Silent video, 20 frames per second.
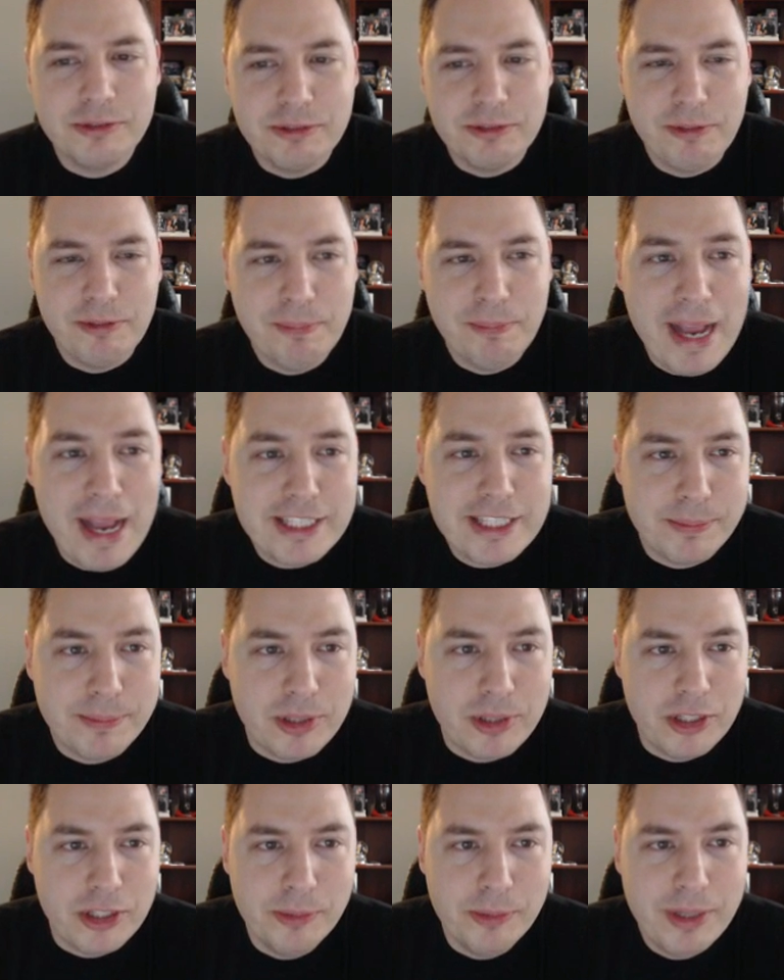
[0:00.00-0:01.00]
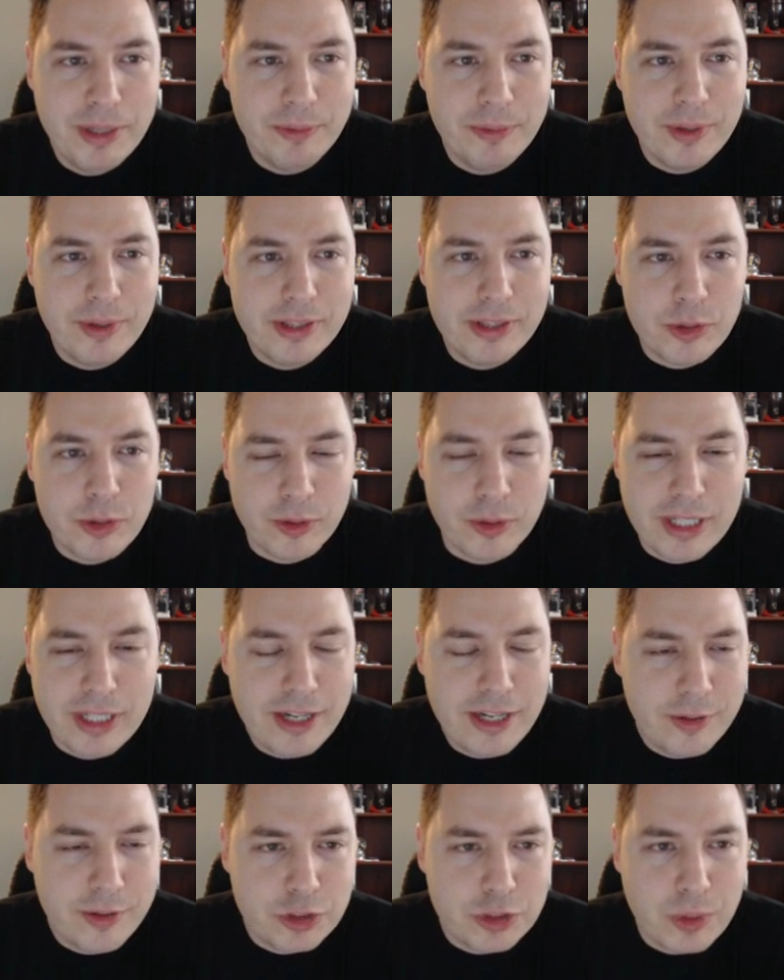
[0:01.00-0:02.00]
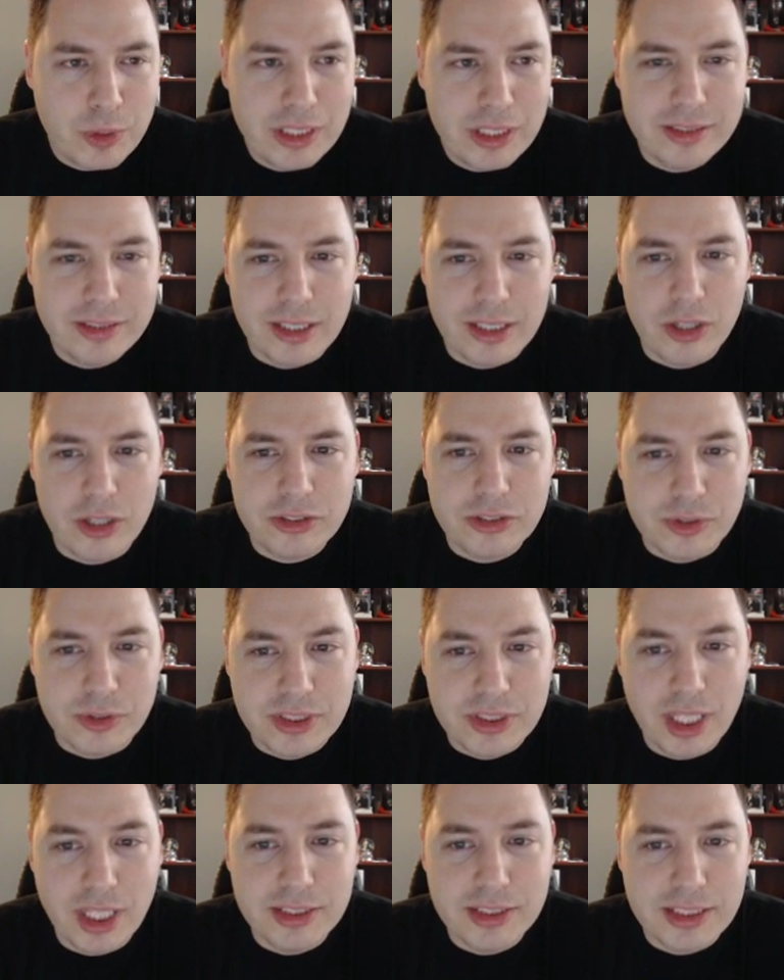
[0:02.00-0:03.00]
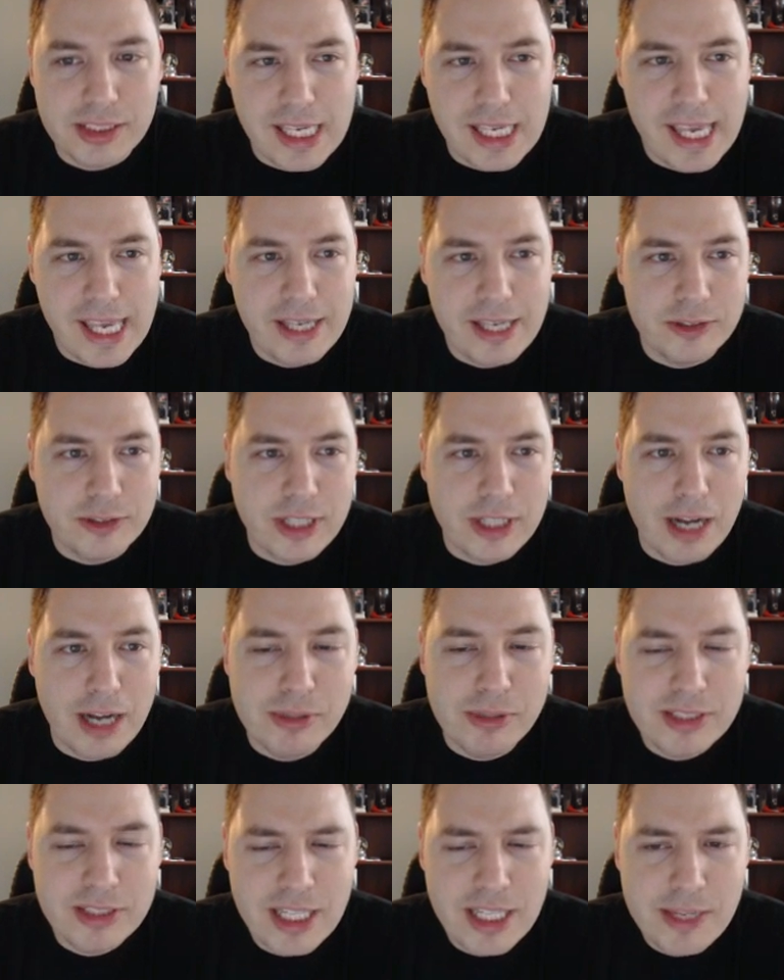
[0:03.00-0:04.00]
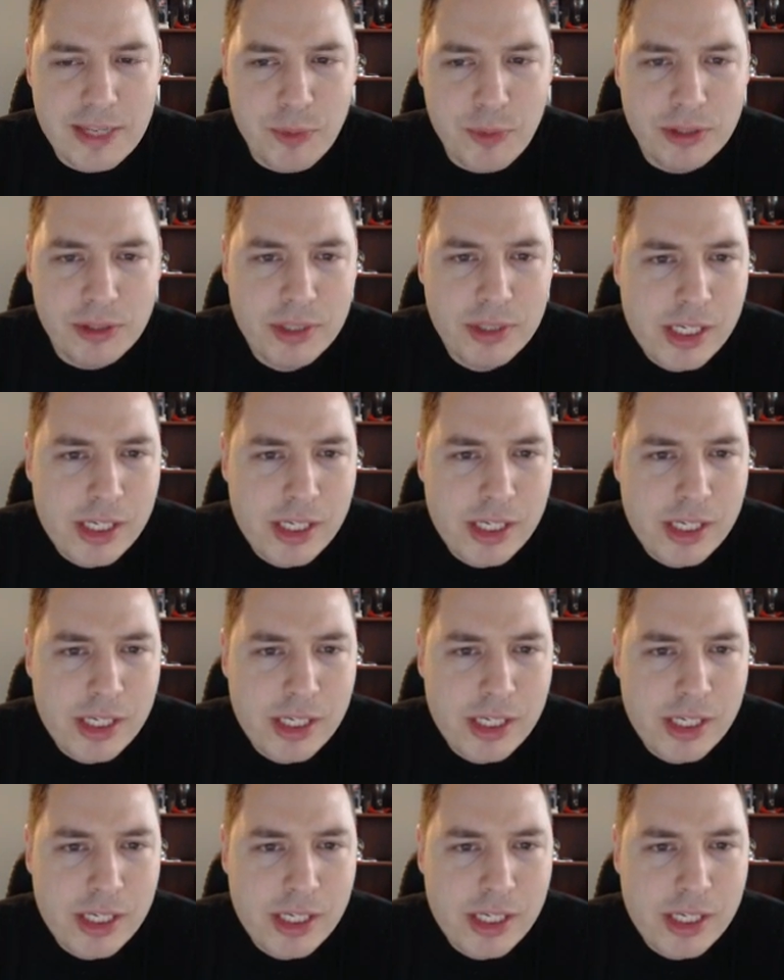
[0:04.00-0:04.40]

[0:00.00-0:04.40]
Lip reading: matchup a little bit with Tornado, as well as it also doesn't kill Goblins anymore.